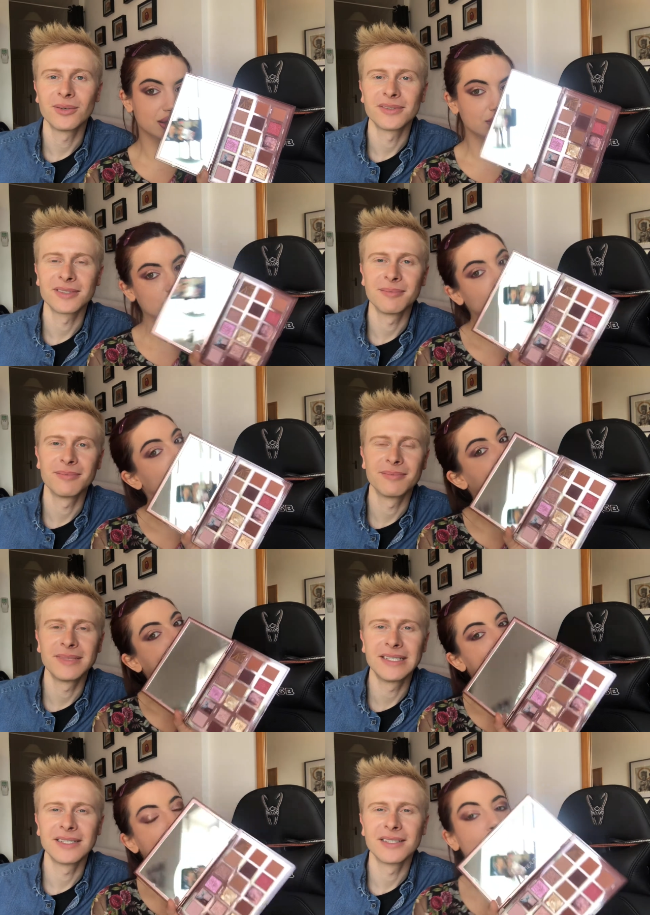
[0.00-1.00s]
Speaker 1: Oh, it's a
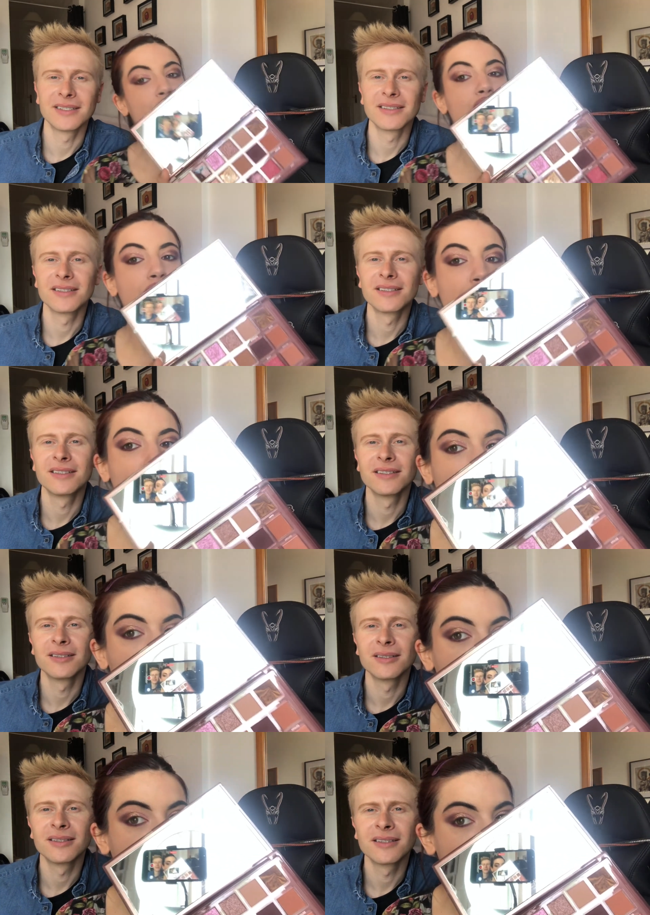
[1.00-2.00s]
mini,
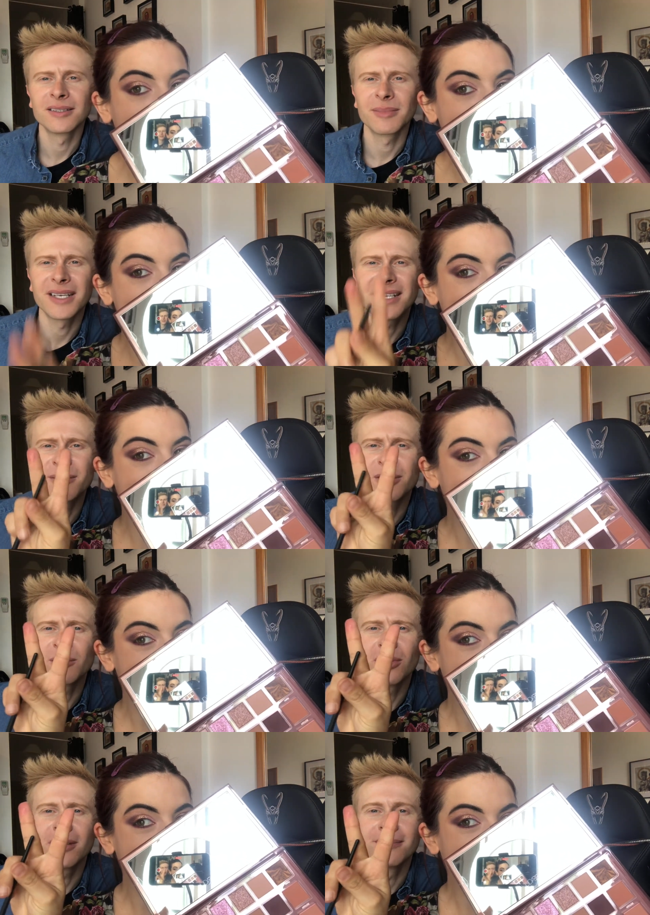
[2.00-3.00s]
a head but
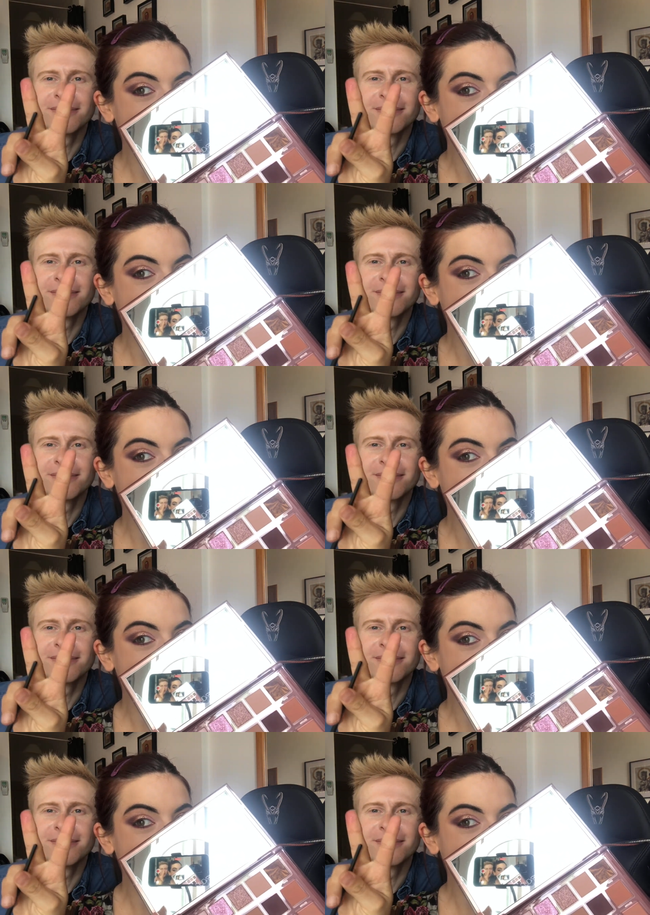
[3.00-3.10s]
smaller.